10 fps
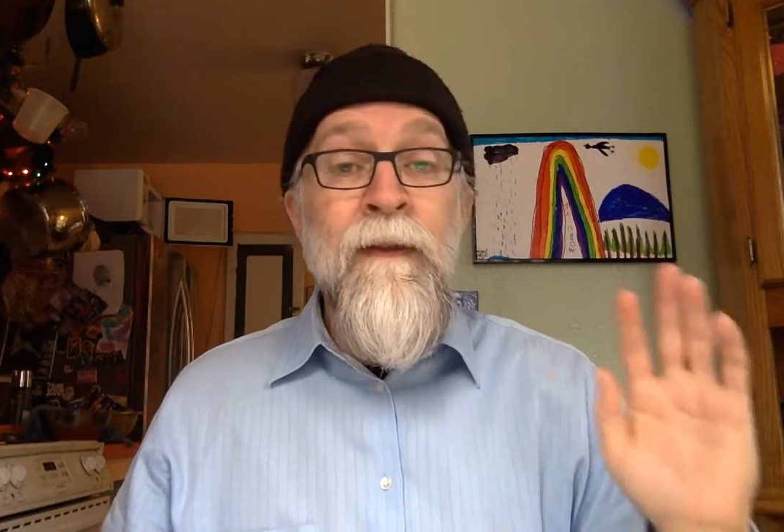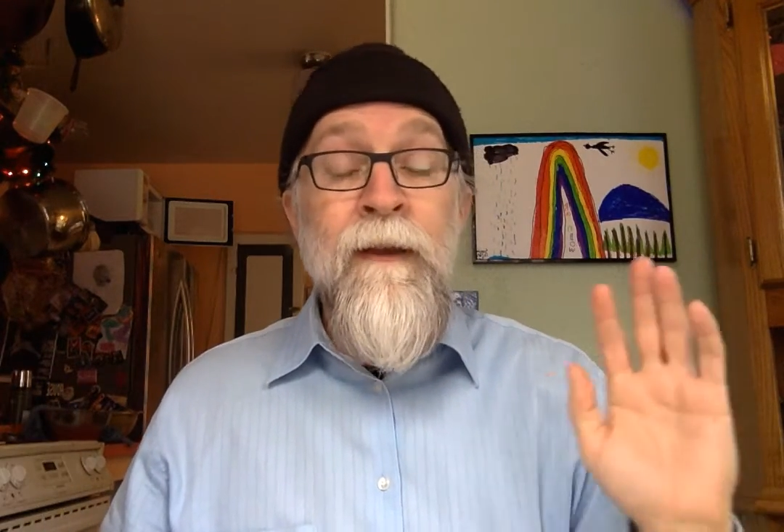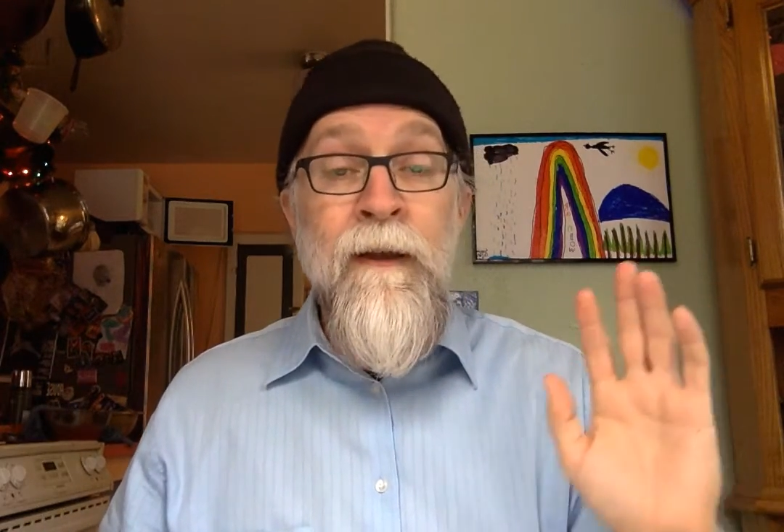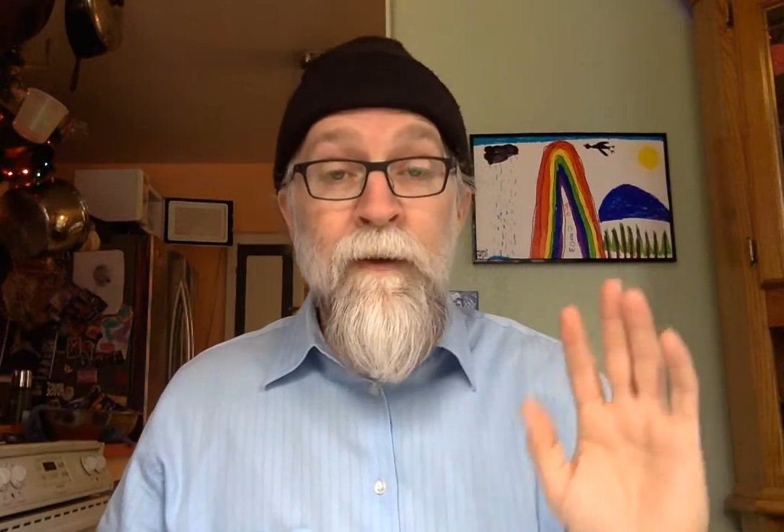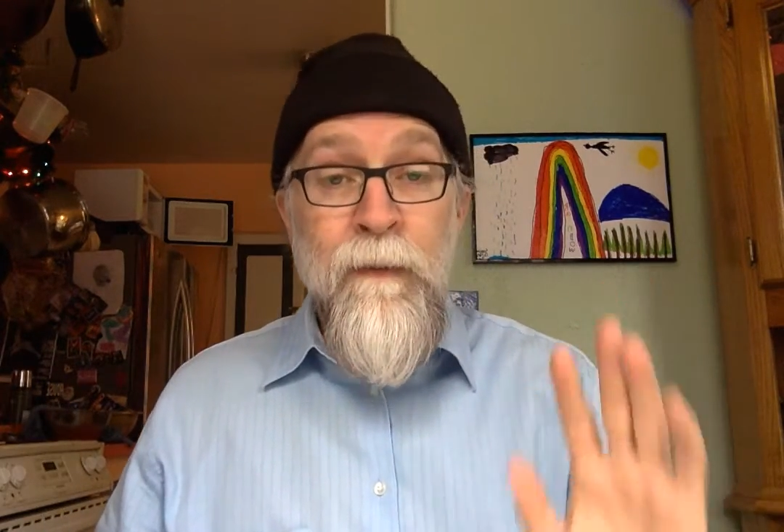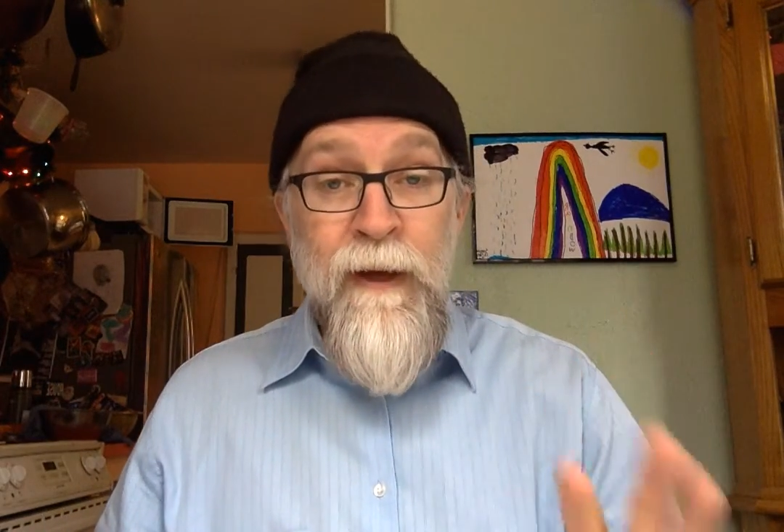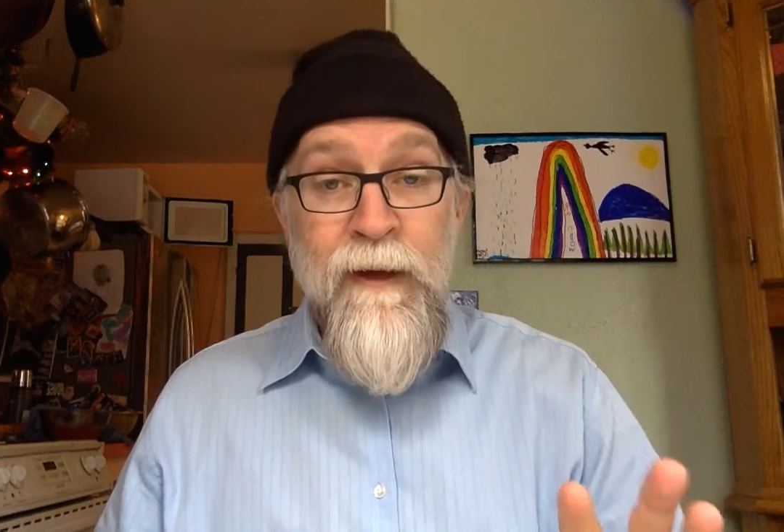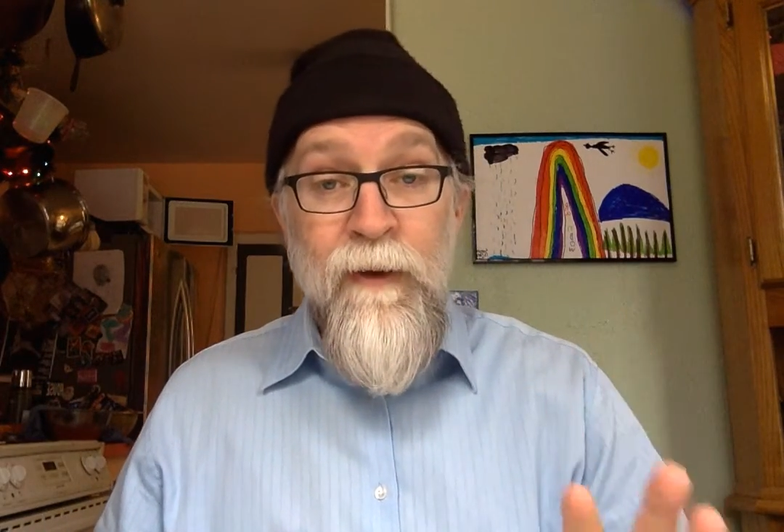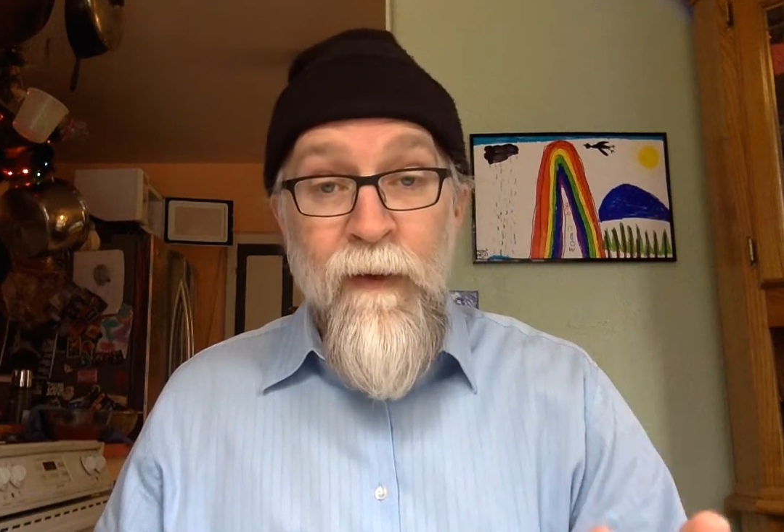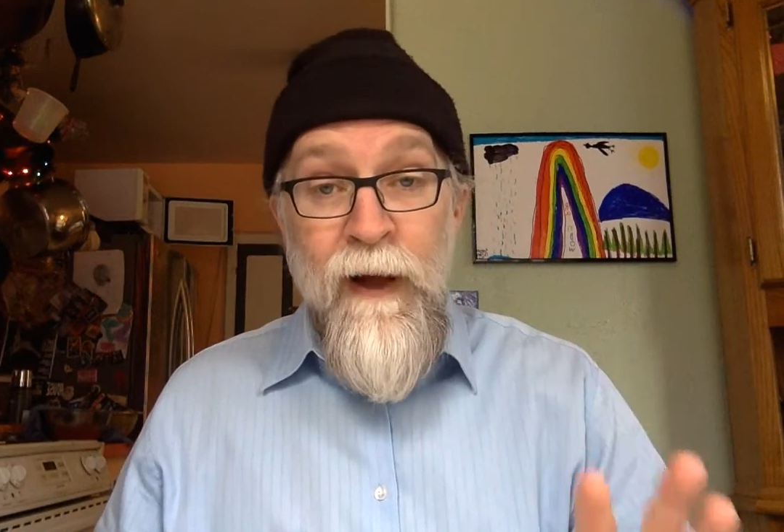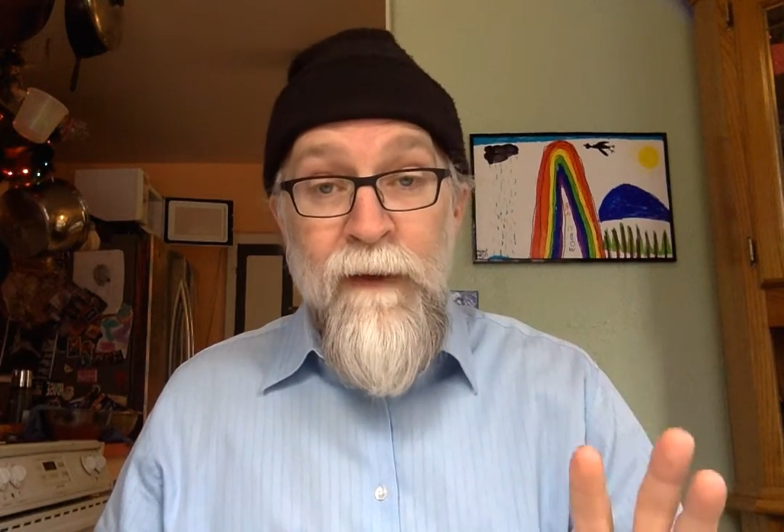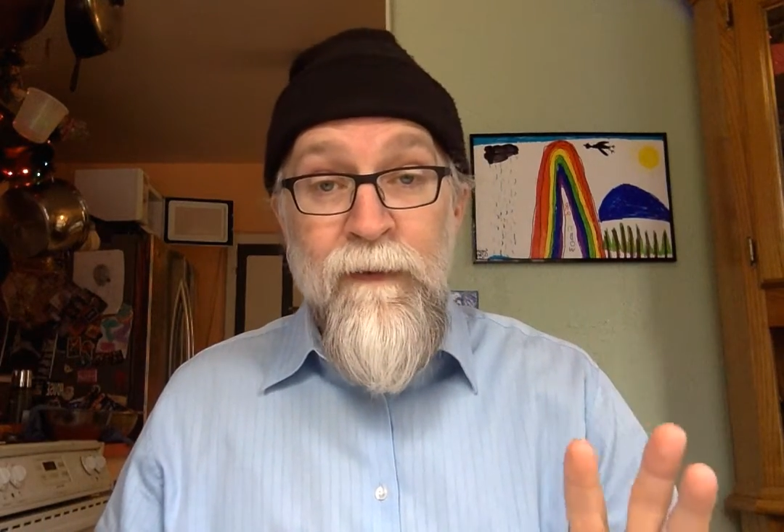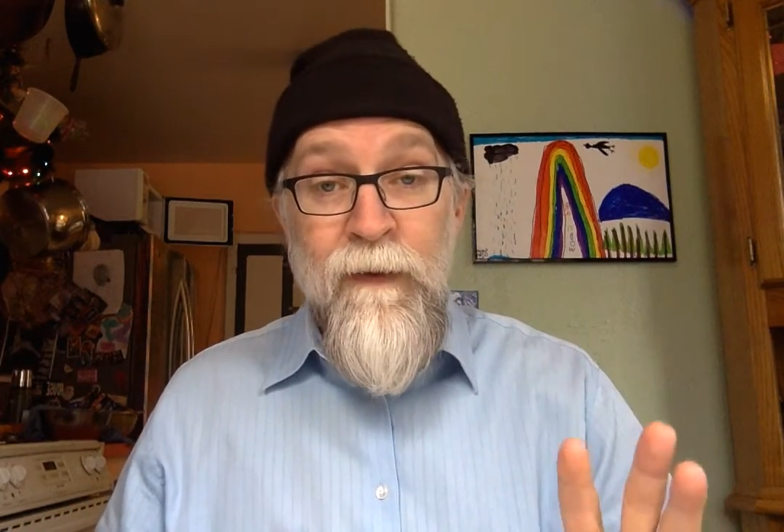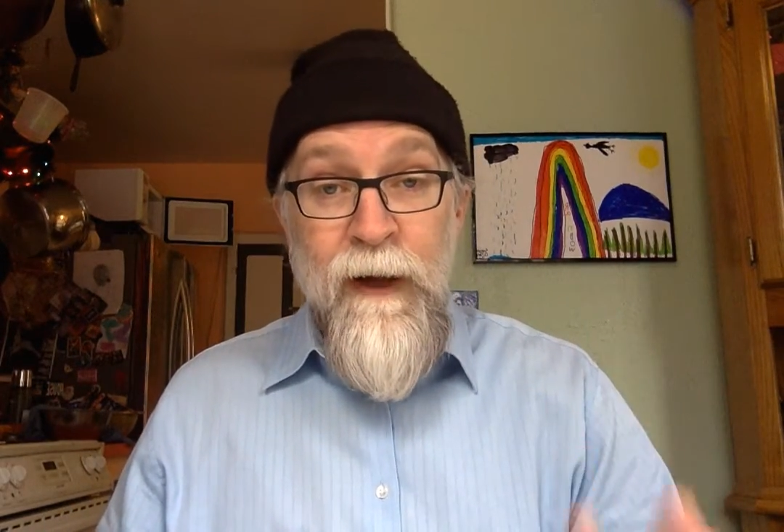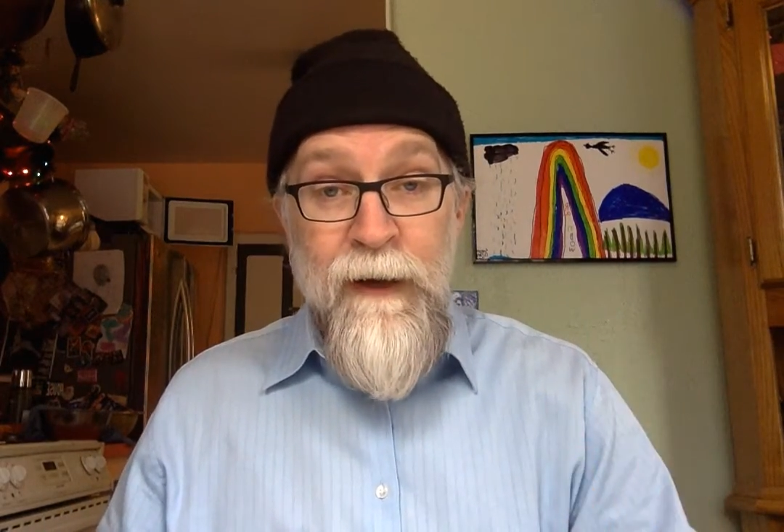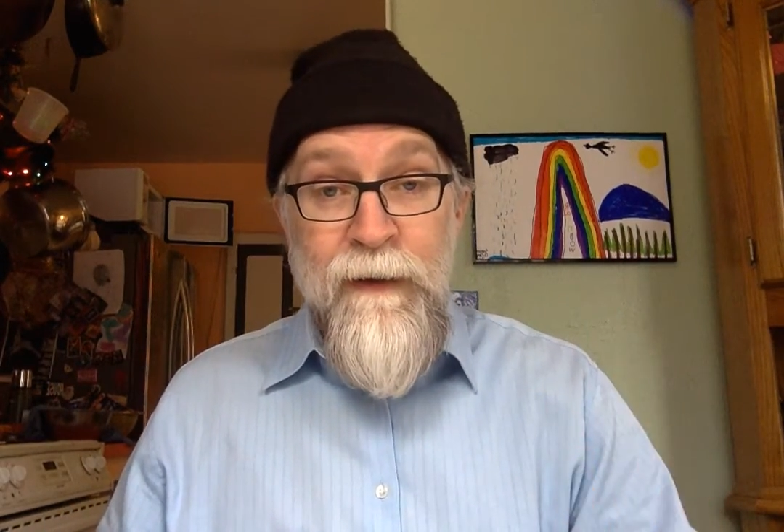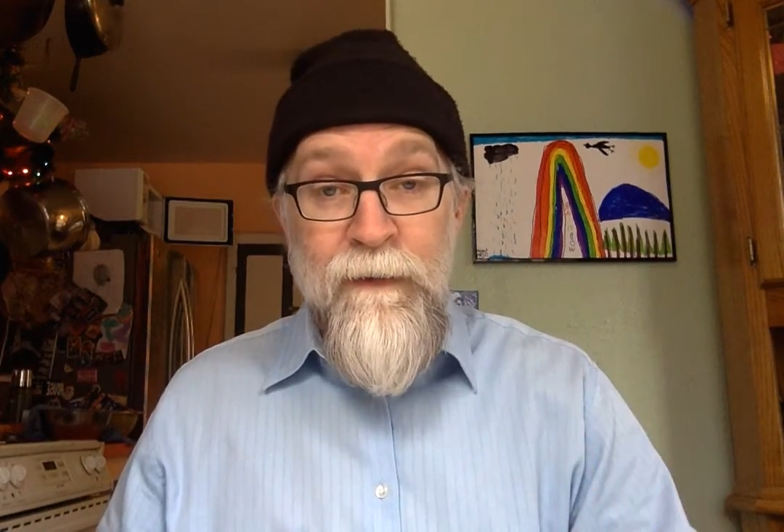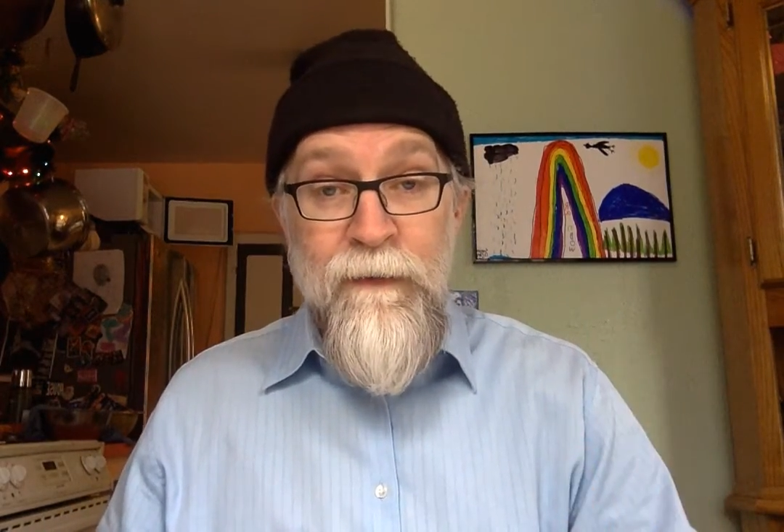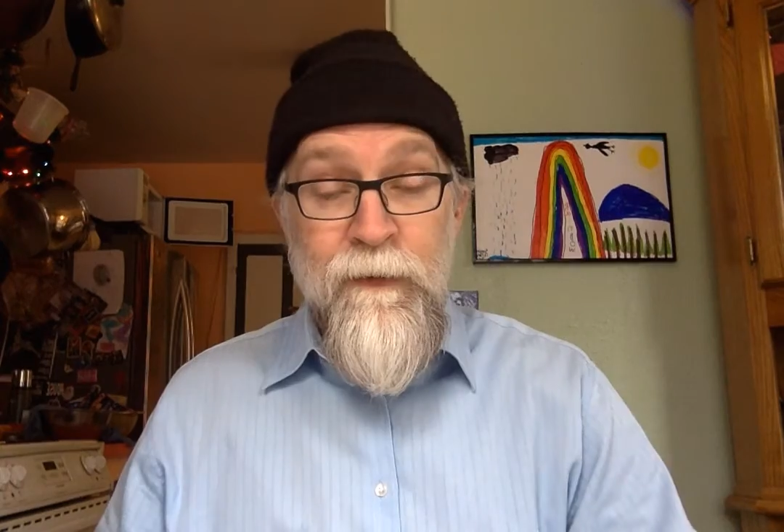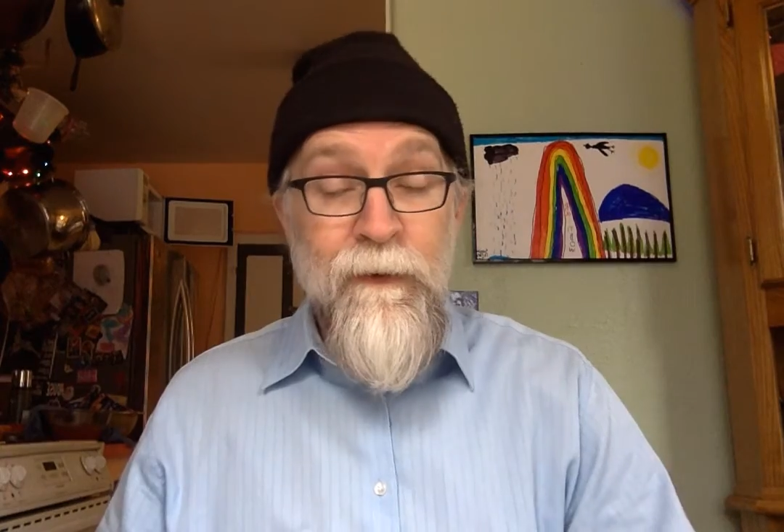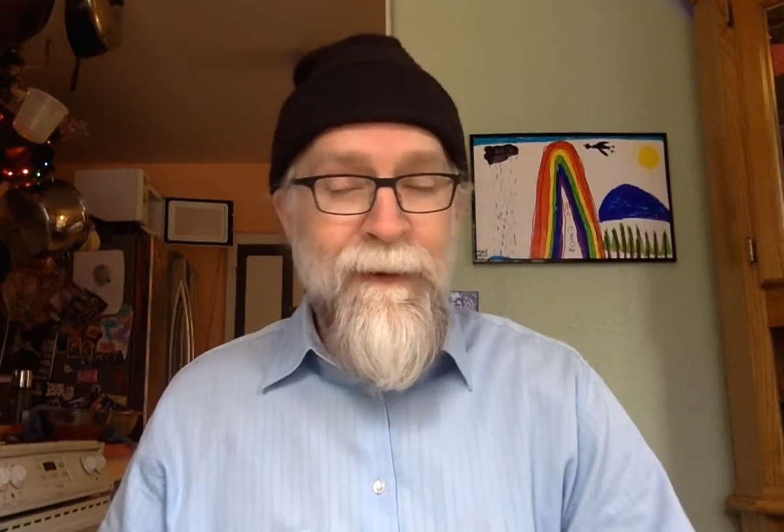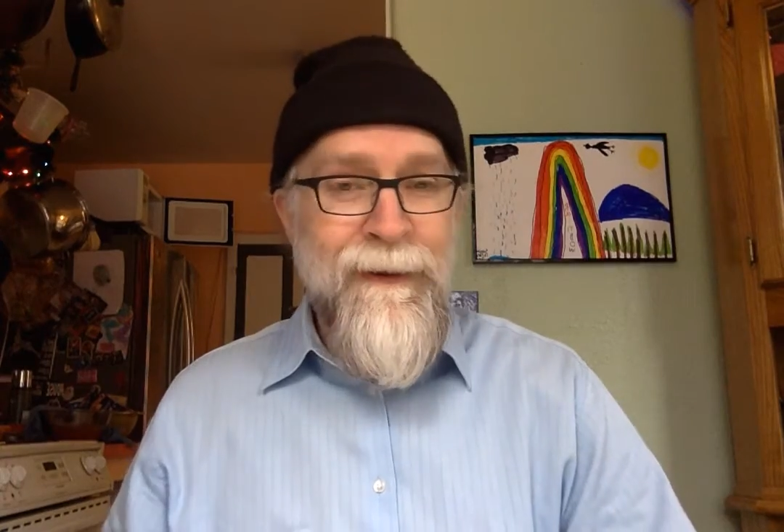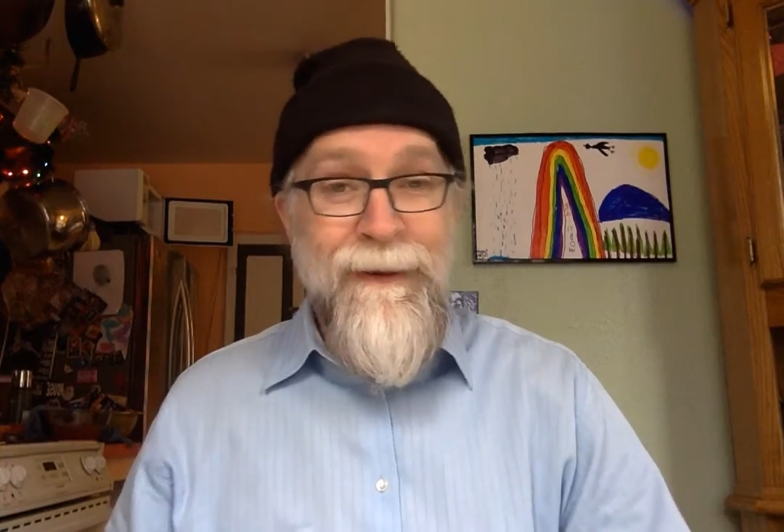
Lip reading: And it'll make your life a lot easier.